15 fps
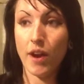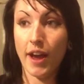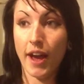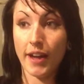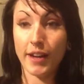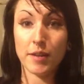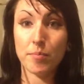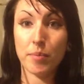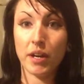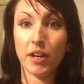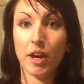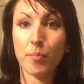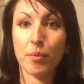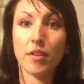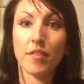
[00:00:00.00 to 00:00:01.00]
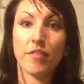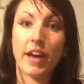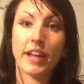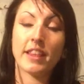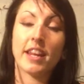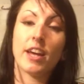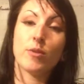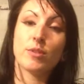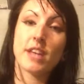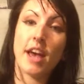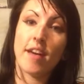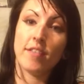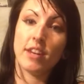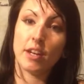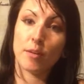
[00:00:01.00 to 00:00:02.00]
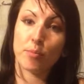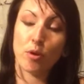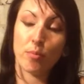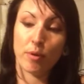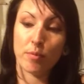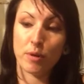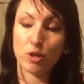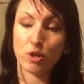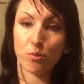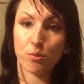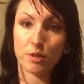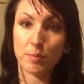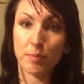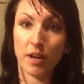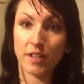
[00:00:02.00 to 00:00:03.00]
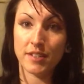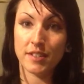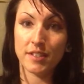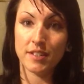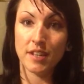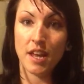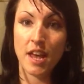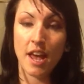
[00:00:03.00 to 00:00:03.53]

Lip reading: I didn't pick up on the fact that I was having inappropriate emotional responses.